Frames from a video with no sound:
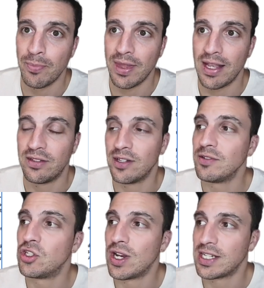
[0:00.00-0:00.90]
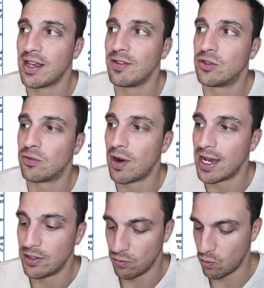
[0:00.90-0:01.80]
instead of just having to
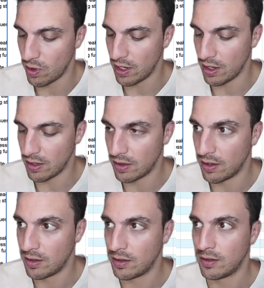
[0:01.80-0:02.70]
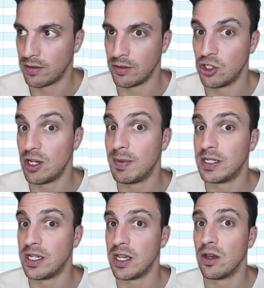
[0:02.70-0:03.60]
write with
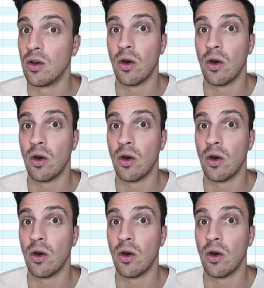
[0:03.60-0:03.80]
GPT-0